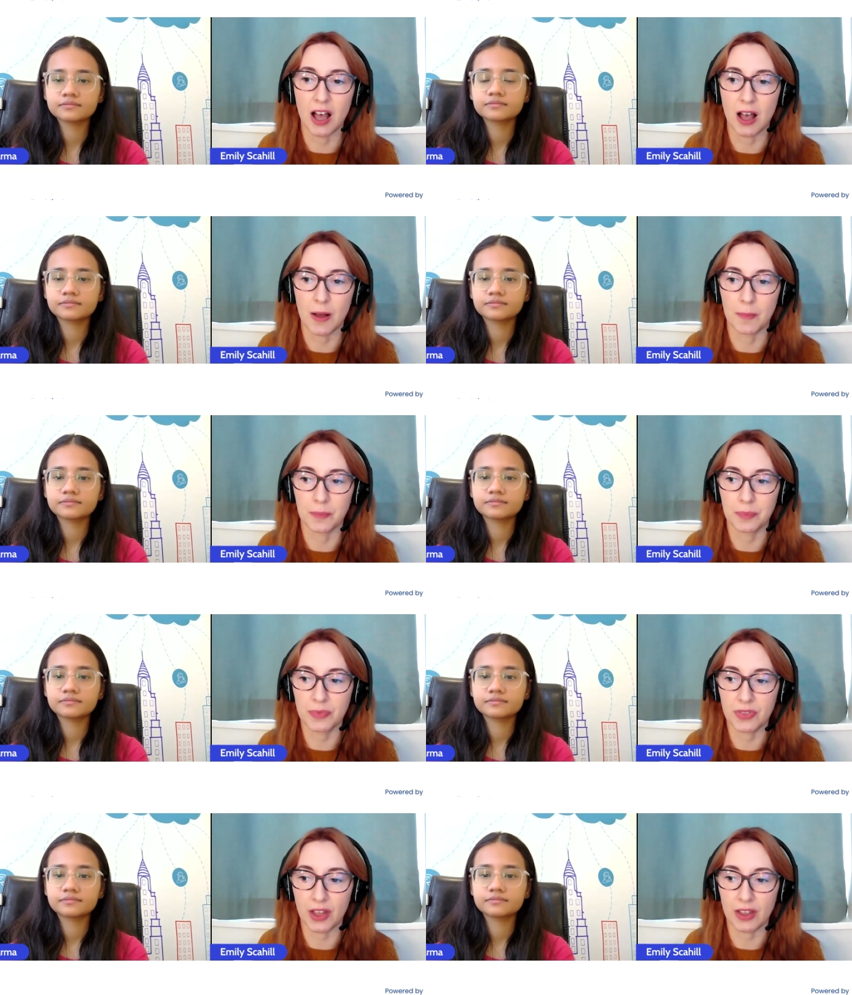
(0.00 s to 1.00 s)

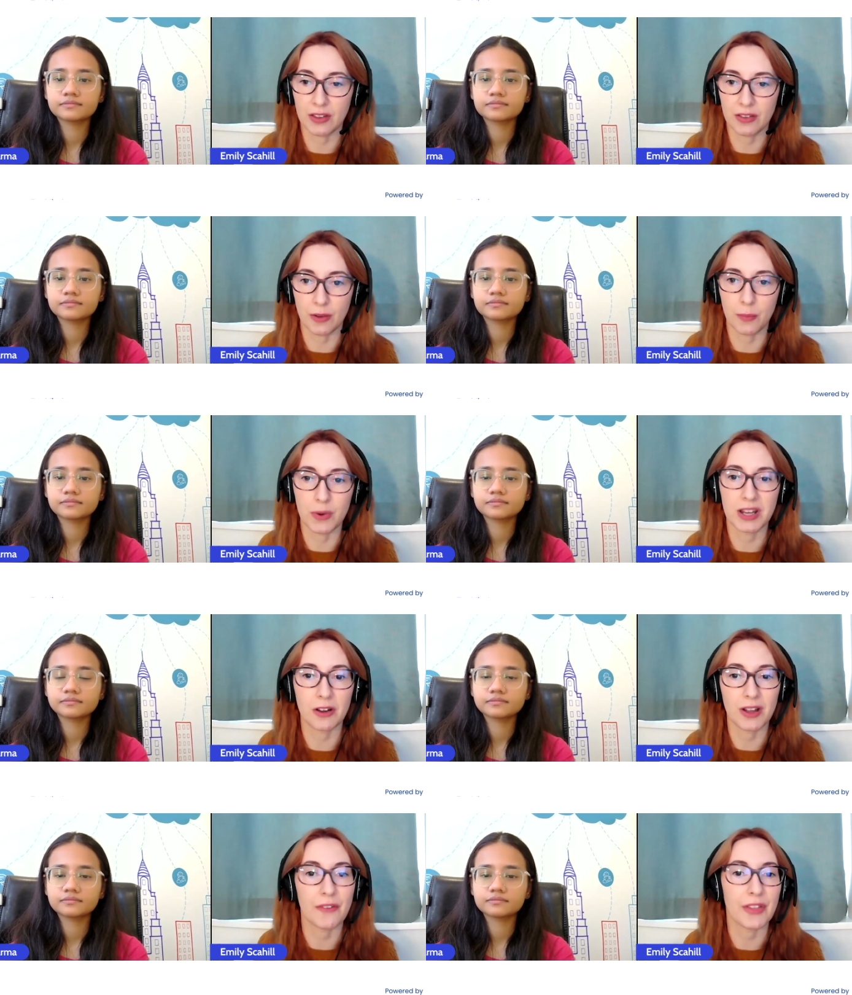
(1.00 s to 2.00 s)
Speaker 1: um, that that
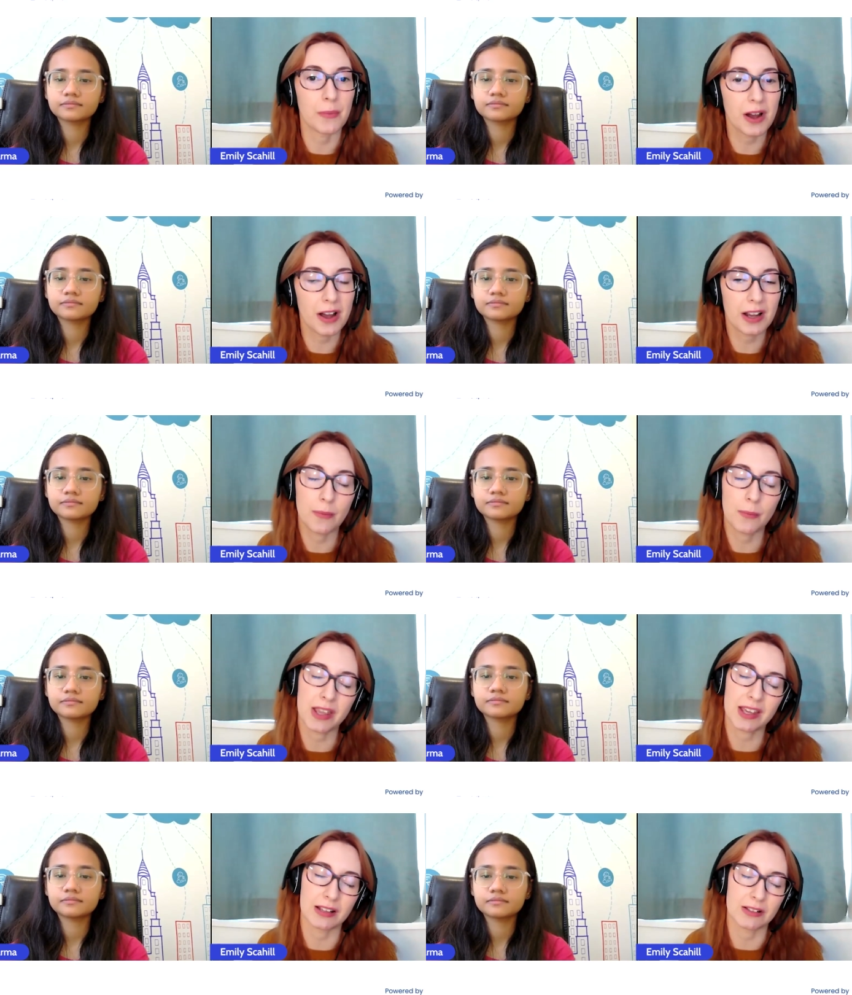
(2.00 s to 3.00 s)
we know how they work
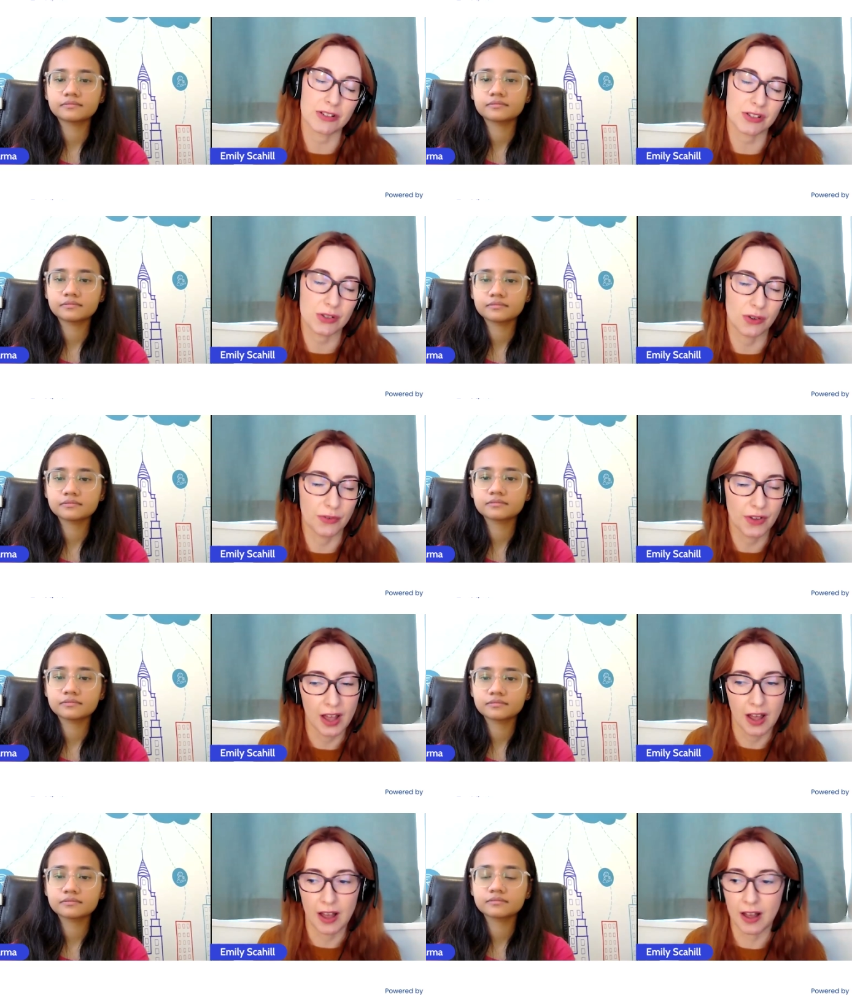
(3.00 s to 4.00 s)
and we can just sort
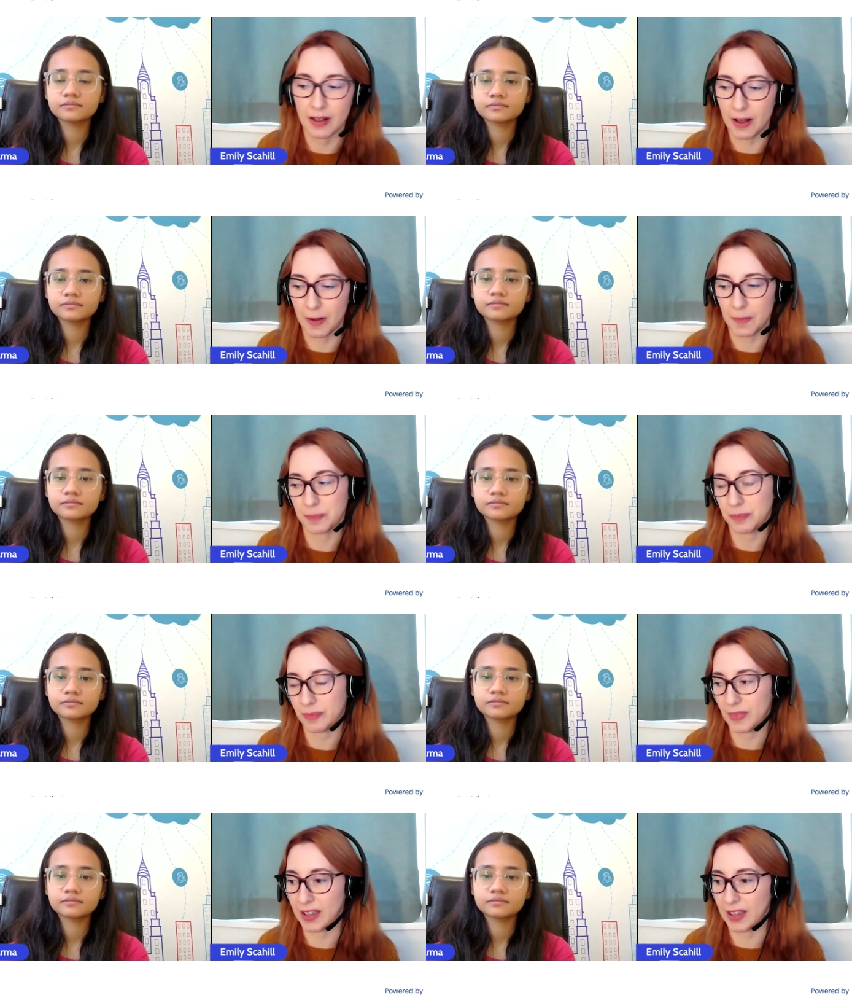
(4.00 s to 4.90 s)
of um,